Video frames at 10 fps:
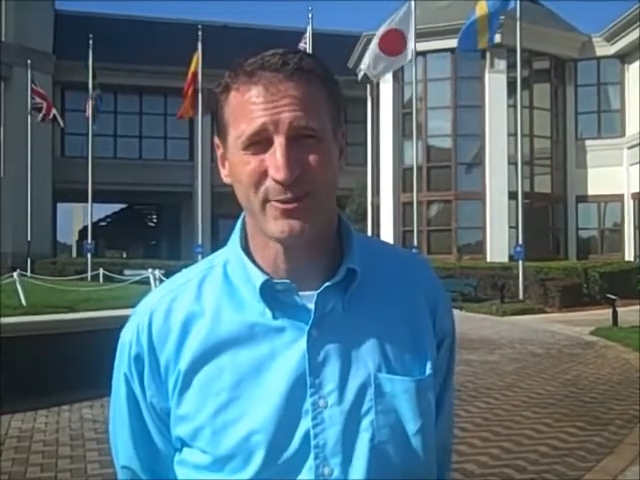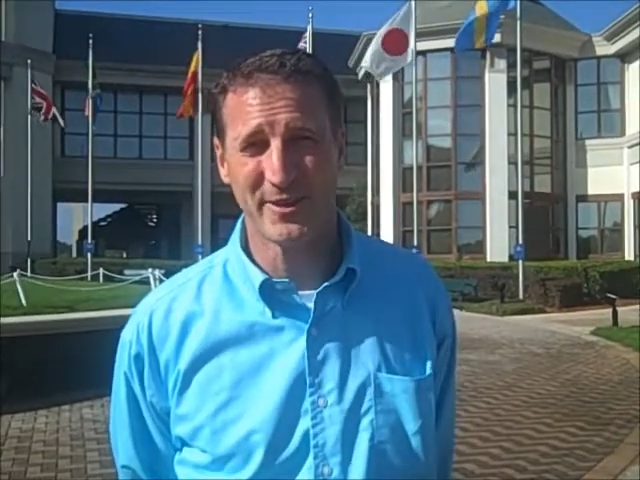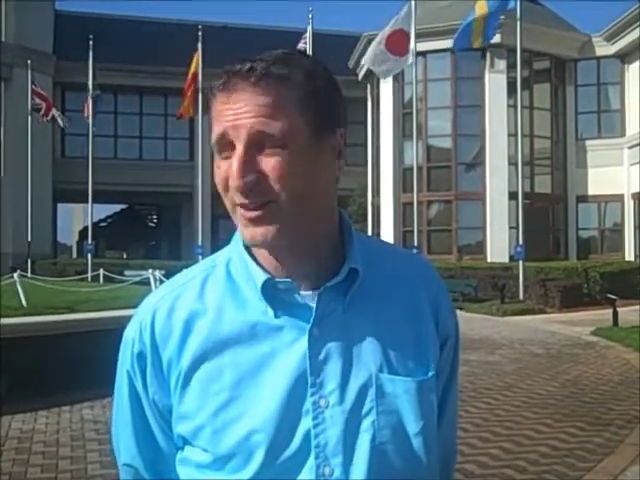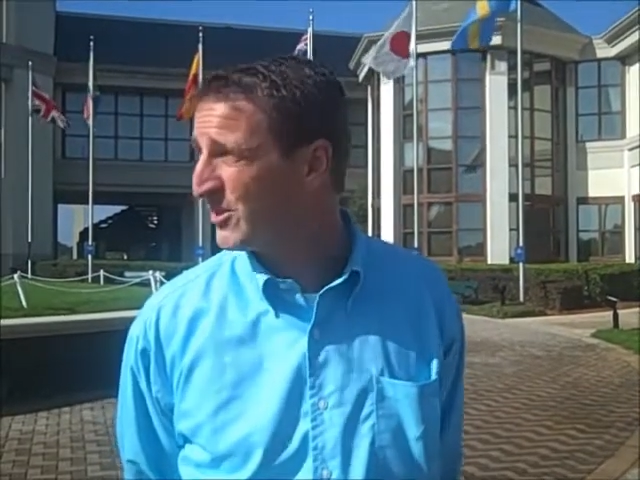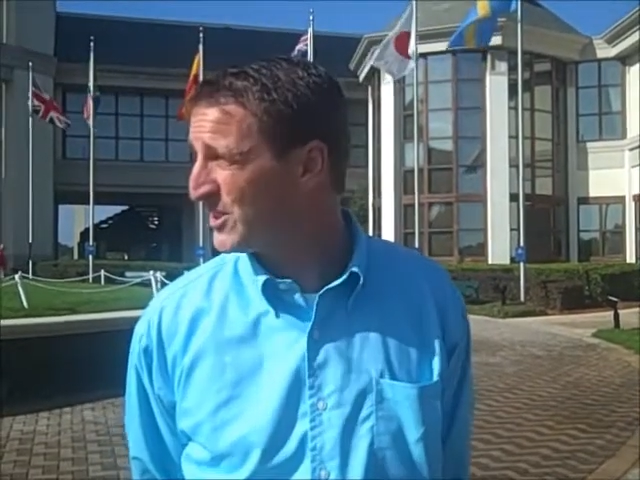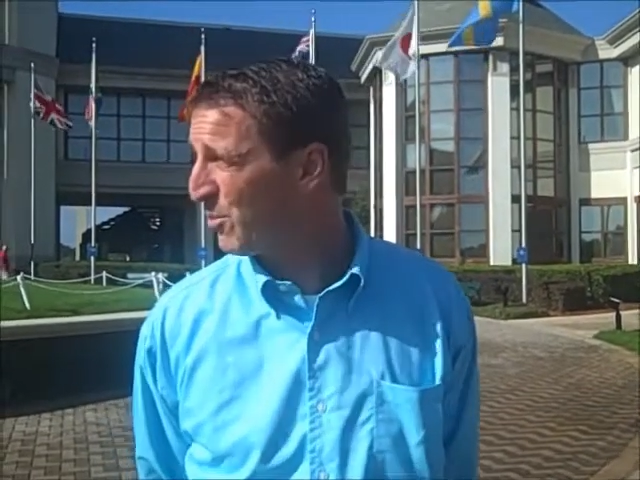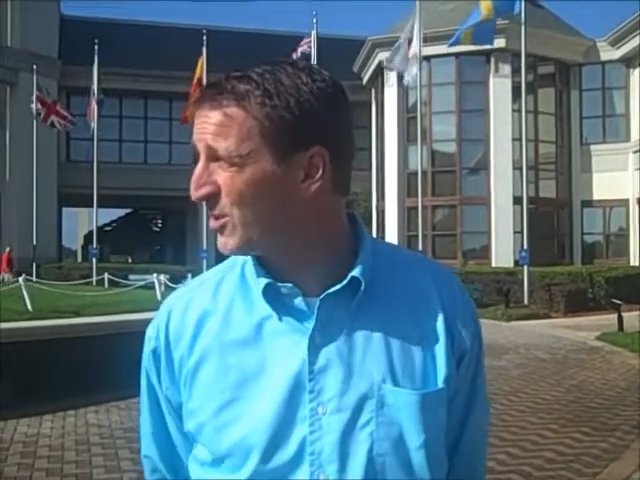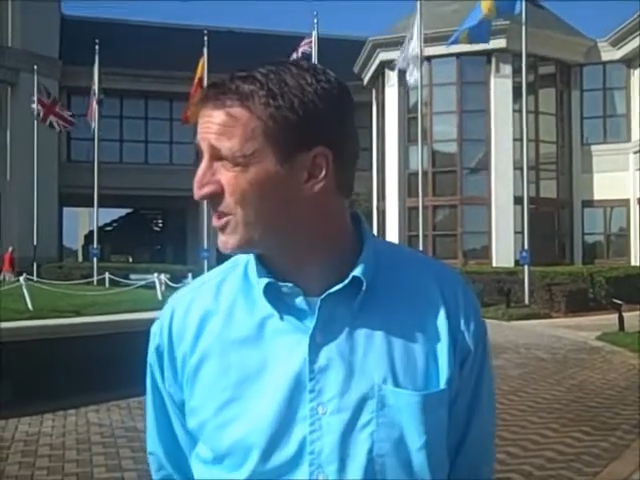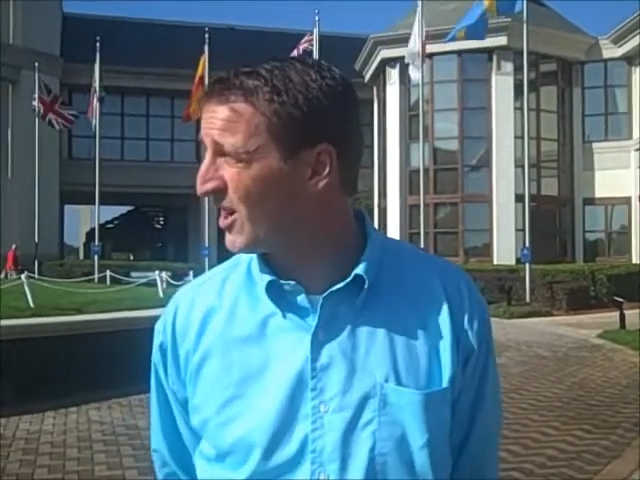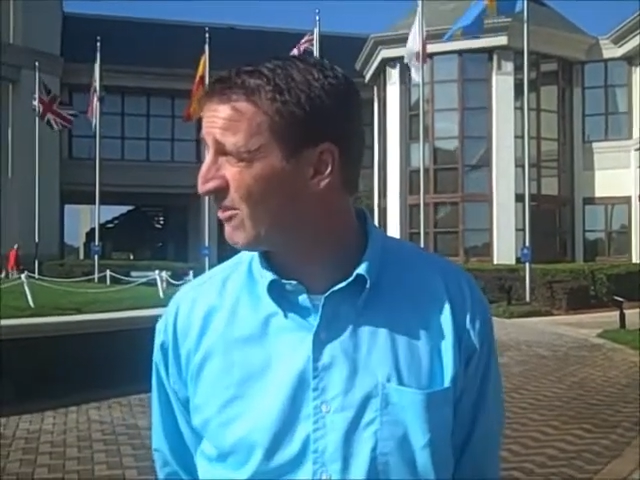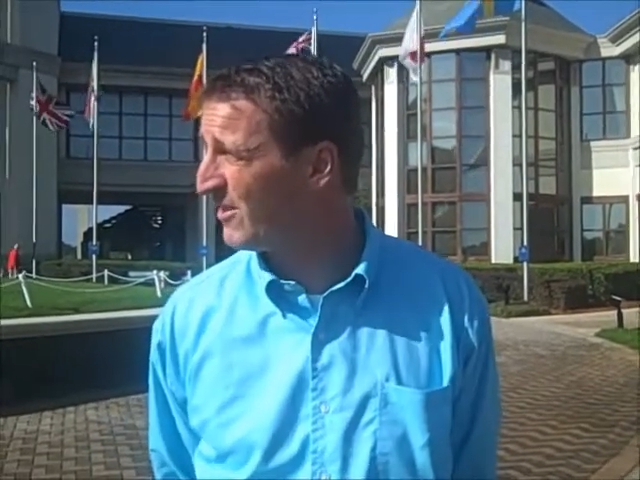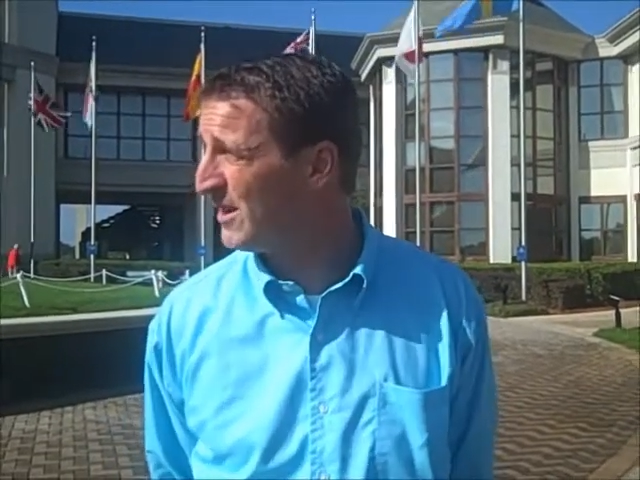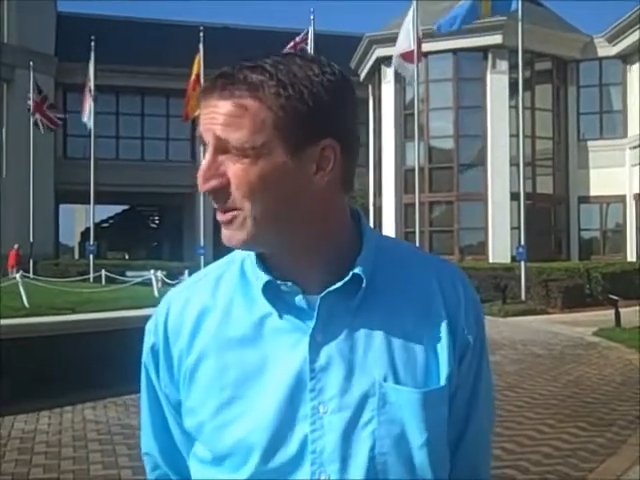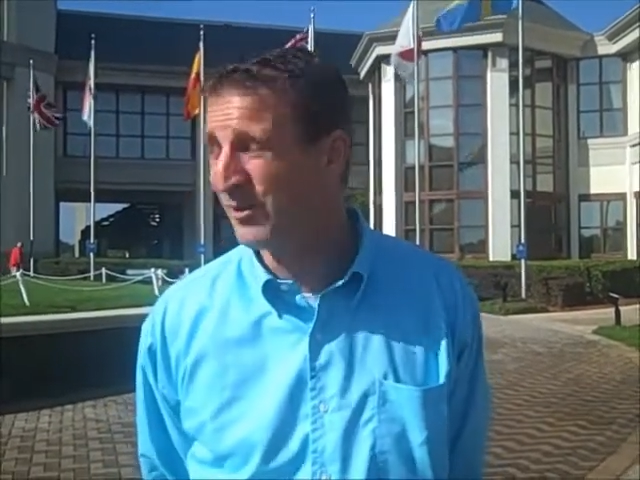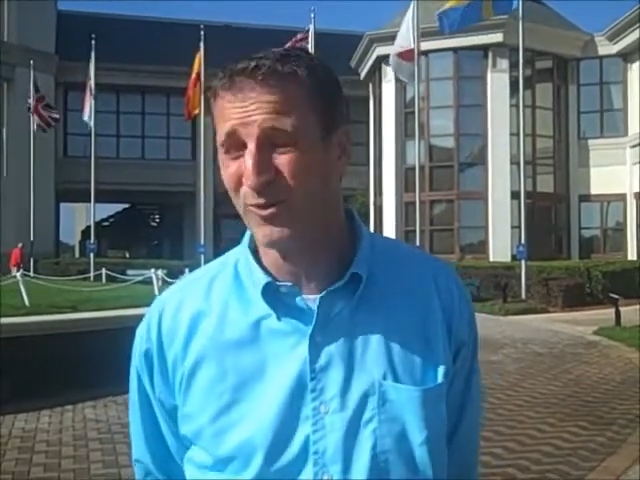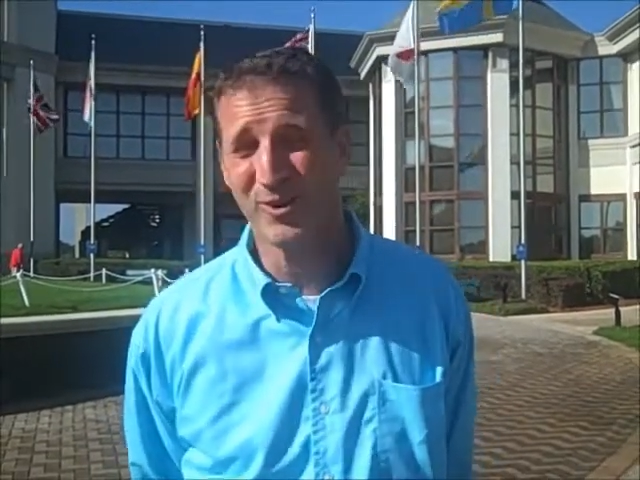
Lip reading: We're the only sports Hall of Fame in the